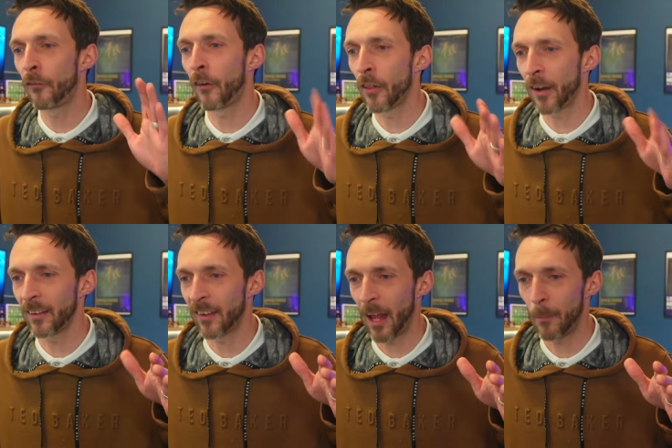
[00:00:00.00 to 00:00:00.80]
further
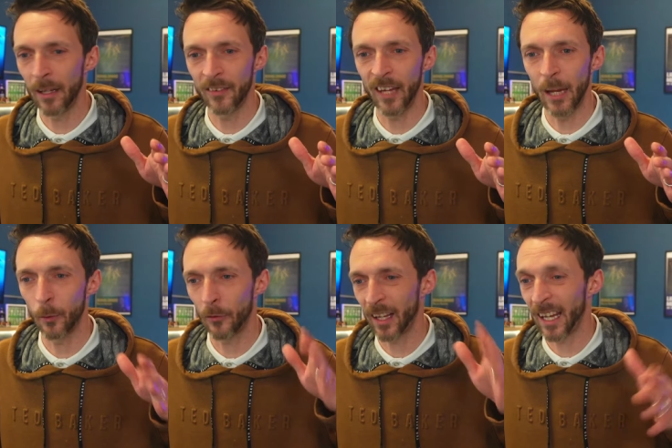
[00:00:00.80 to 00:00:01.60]
into that
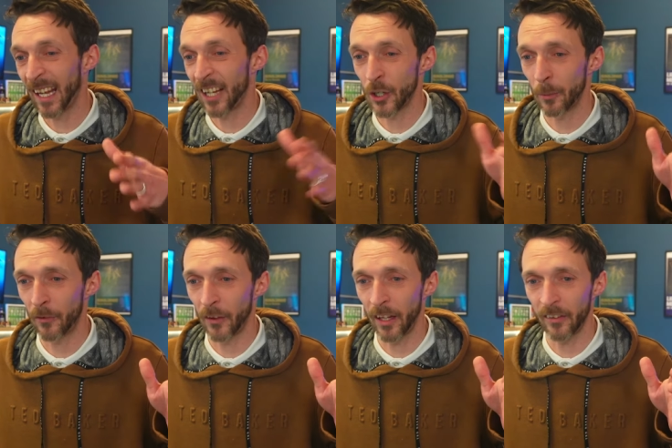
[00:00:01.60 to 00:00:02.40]
mid-table if they can catch up
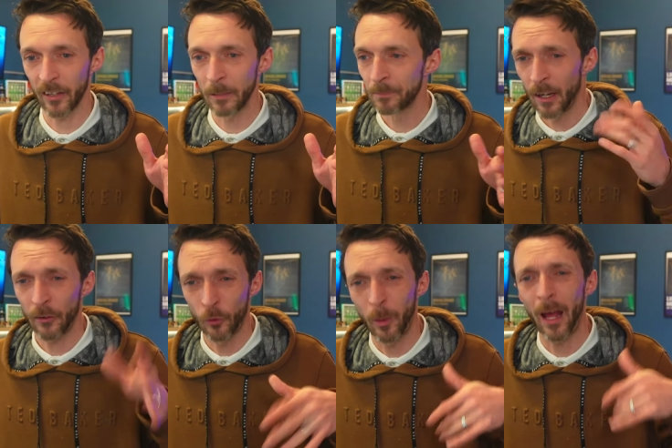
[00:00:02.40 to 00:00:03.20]
with the likes of
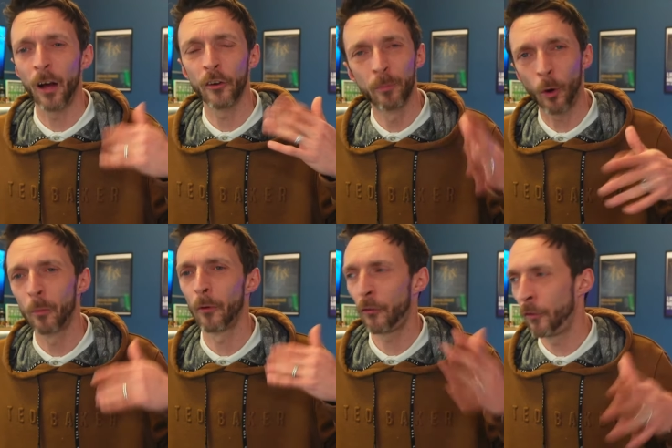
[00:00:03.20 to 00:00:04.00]
Crystal Palace,
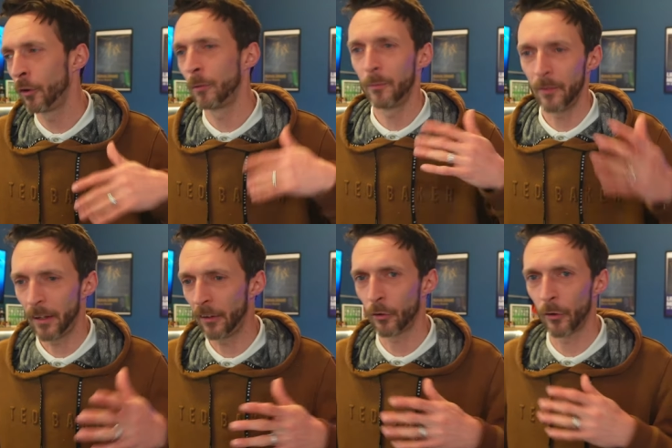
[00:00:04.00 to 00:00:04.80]
Bournemouth, Fulham,
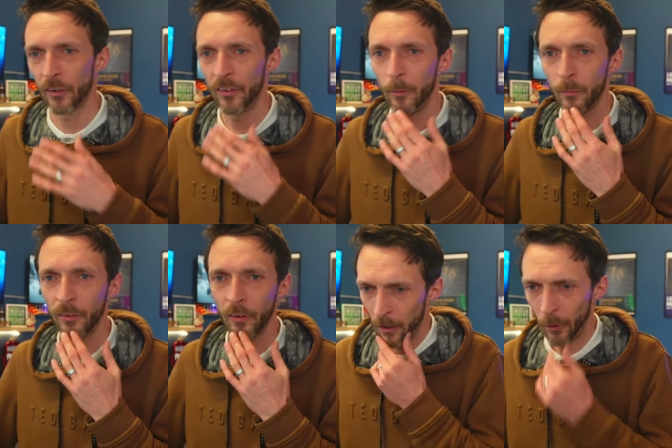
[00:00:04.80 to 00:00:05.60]
these sorts of
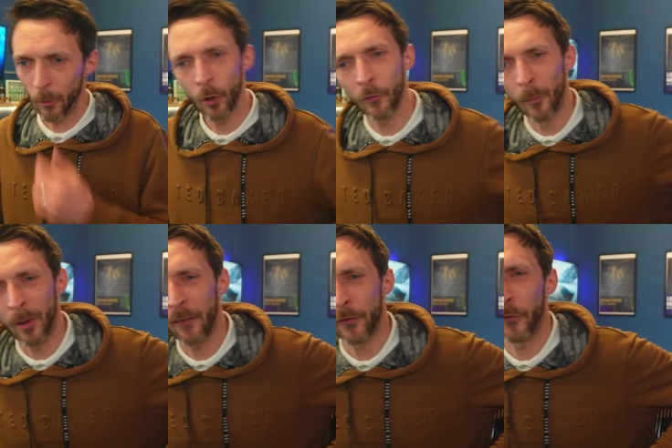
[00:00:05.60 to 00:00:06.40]
teams. So I'm going to go for
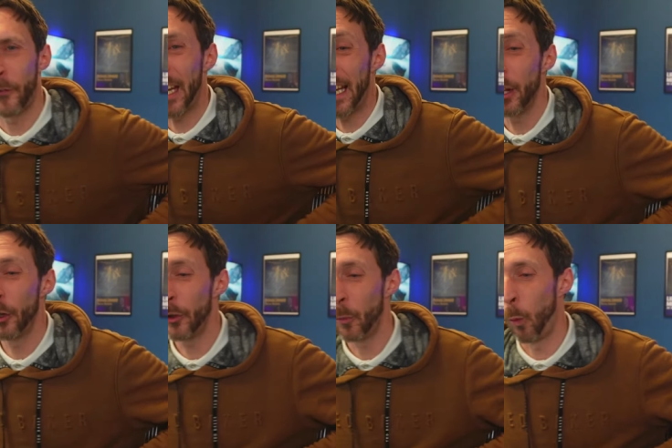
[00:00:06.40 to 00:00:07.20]
Brentford three,
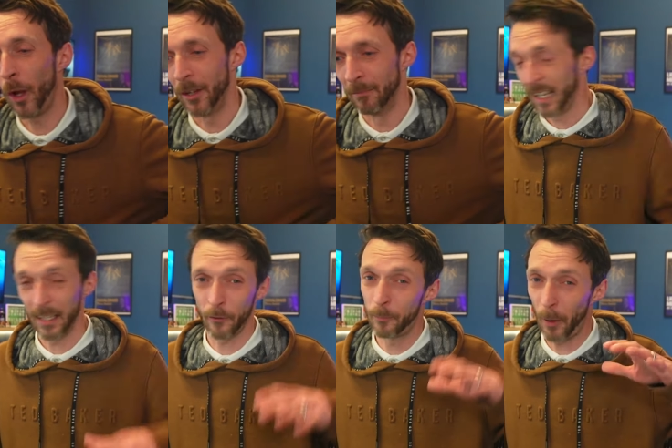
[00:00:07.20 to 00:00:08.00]
Luton one.
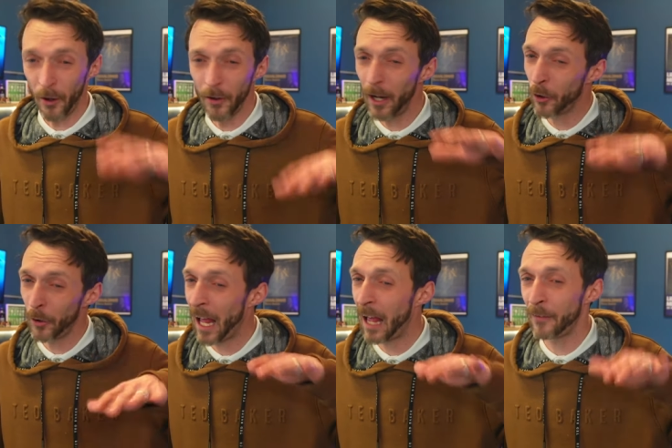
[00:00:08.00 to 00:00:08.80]
And if Burnley are
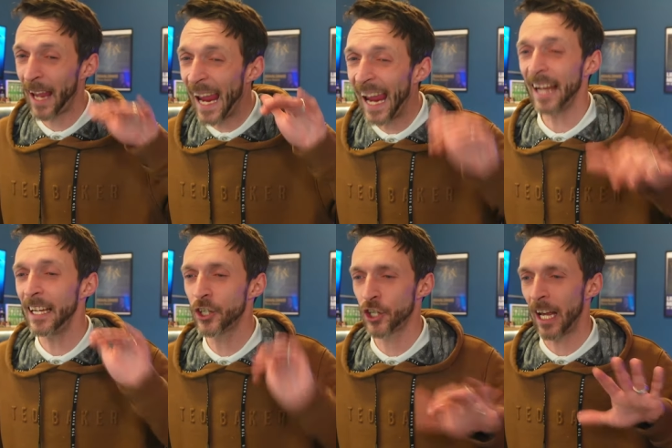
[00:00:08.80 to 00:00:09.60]
going to have
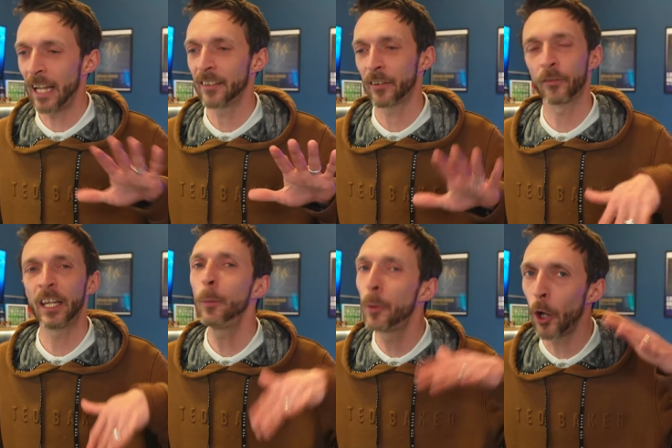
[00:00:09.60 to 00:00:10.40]
any chance of
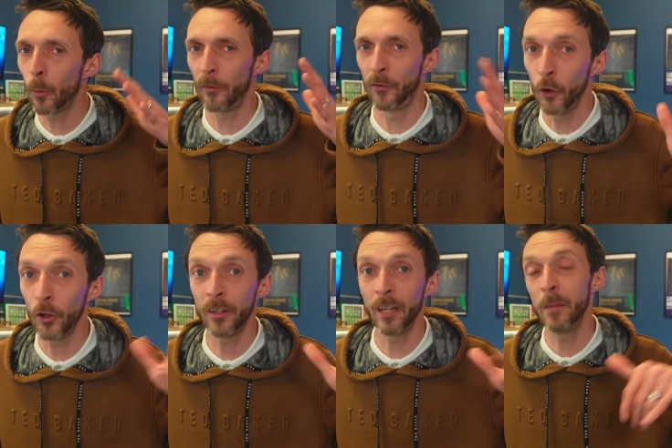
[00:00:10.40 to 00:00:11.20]
keeping up with
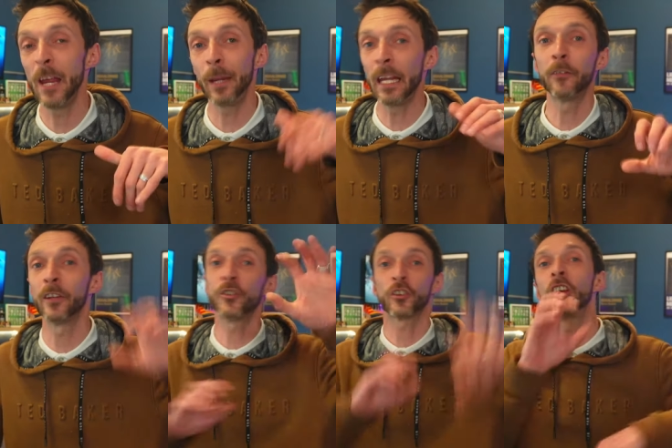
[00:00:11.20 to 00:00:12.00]
Luton and maybe
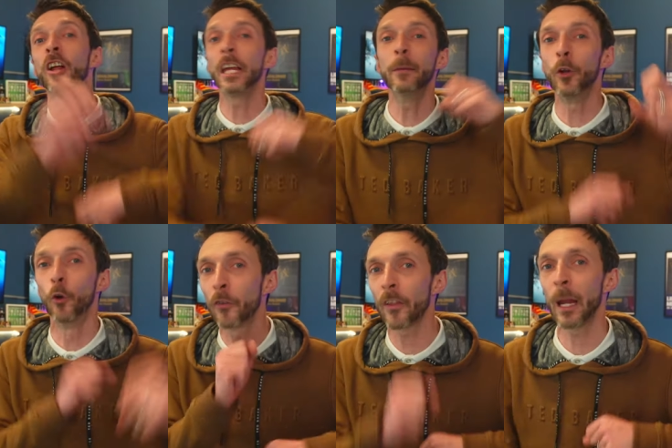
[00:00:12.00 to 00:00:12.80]
even just climbing
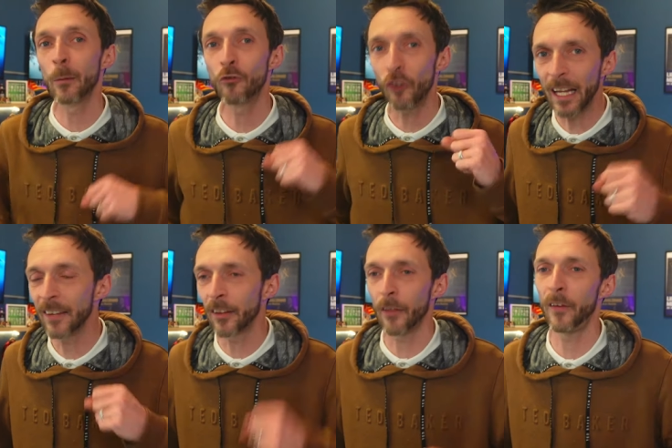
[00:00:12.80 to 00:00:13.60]
over them
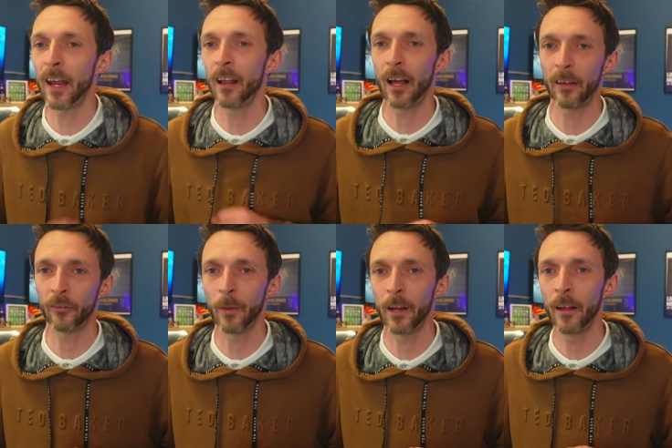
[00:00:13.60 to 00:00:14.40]
right at the very
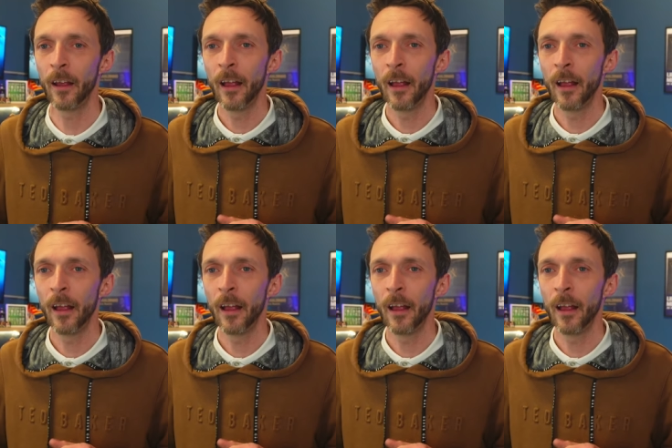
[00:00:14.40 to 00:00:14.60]
last minute,